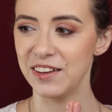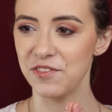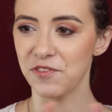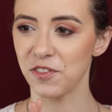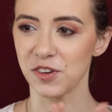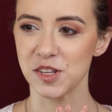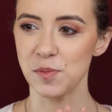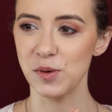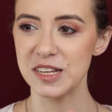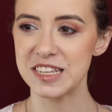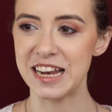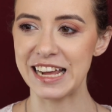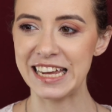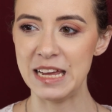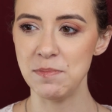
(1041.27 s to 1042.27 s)
For some reason,
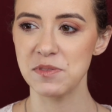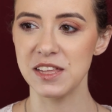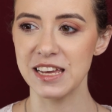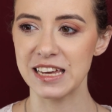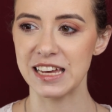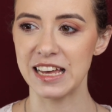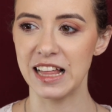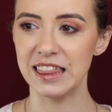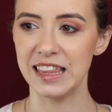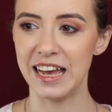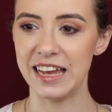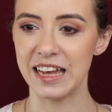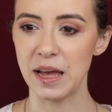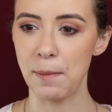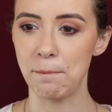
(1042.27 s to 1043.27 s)
I keep thinking
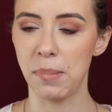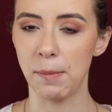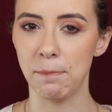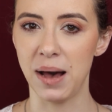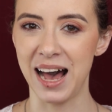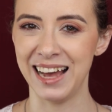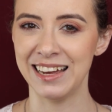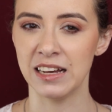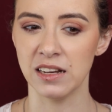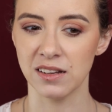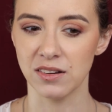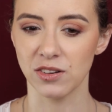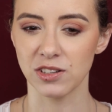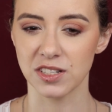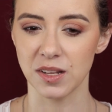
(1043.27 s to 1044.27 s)
like papaya
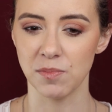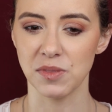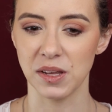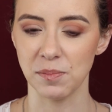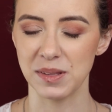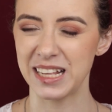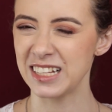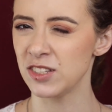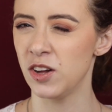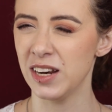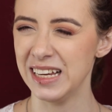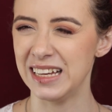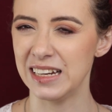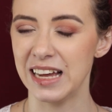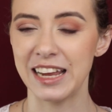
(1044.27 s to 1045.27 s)
or something, but that's not
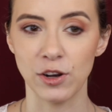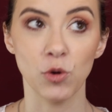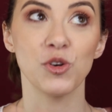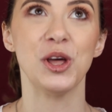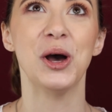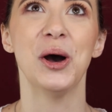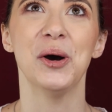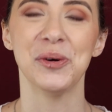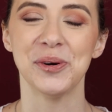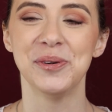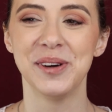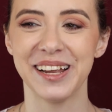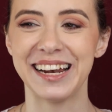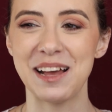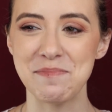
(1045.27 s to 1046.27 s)
it. I don't know.
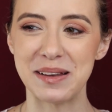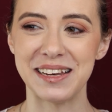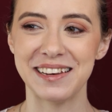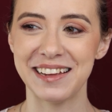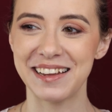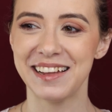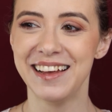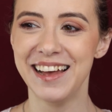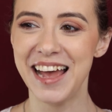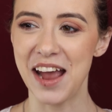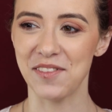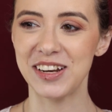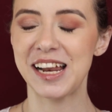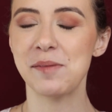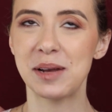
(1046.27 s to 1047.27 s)
And
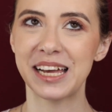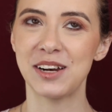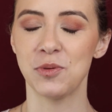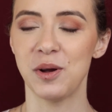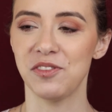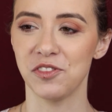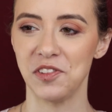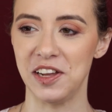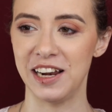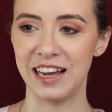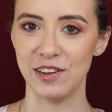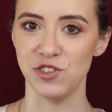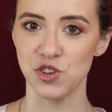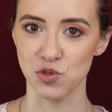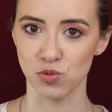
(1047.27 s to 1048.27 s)
every time I get a whiff of it,
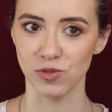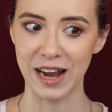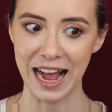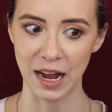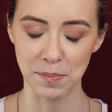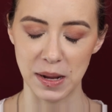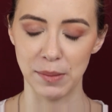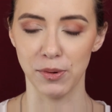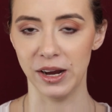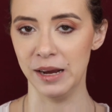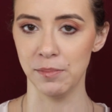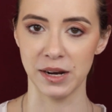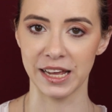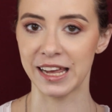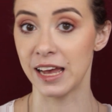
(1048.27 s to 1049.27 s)
I just rack my
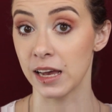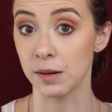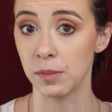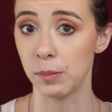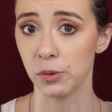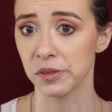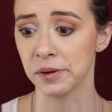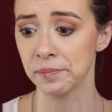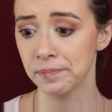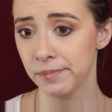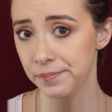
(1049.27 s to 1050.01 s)
brain, but I can't come up with it.